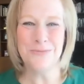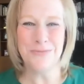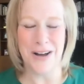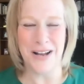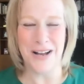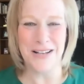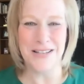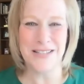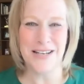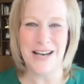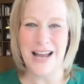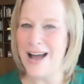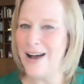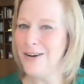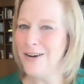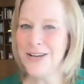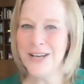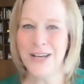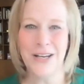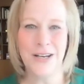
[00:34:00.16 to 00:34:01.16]
months, and
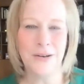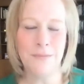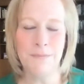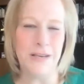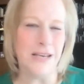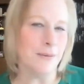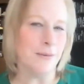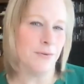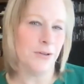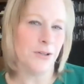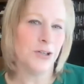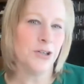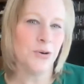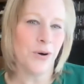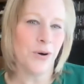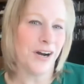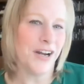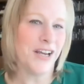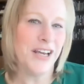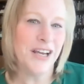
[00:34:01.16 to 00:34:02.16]
how can people who
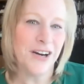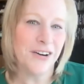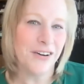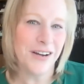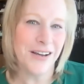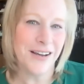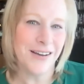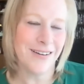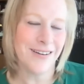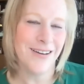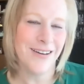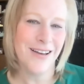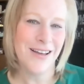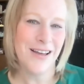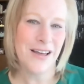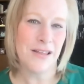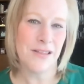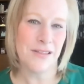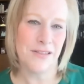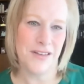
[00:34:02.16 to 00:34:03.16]
are hearing
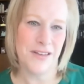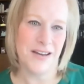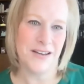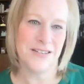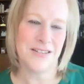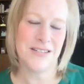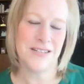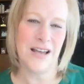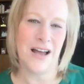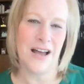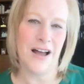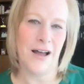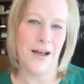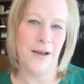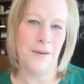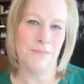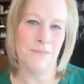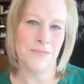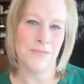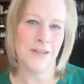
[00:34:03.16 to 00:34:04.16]
this
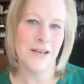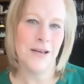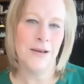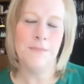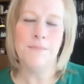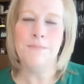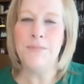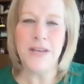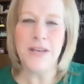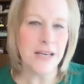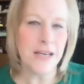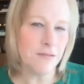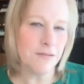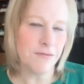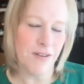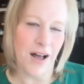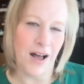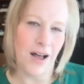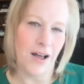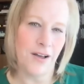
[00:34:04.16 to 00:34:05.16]
be
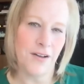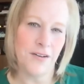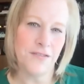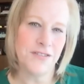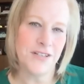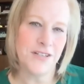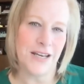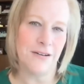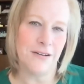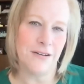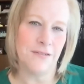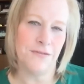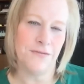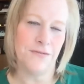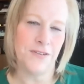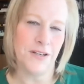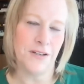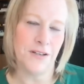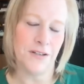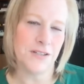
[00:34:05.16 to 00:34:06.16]
involved and
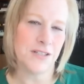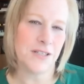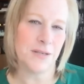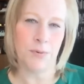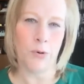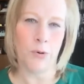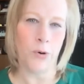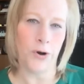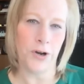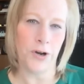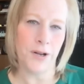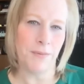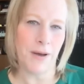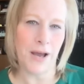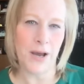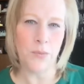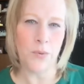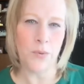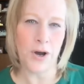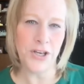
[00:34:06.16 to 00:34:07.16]
feel supported
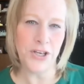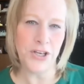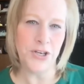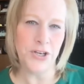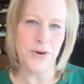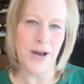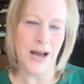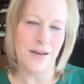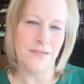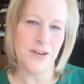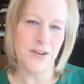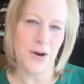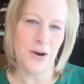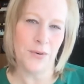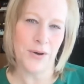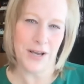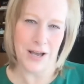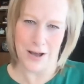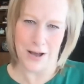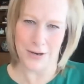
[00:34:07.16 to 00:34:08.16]
by what you have
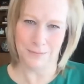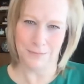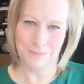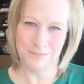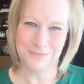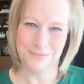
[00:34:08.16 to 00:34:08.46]
going on?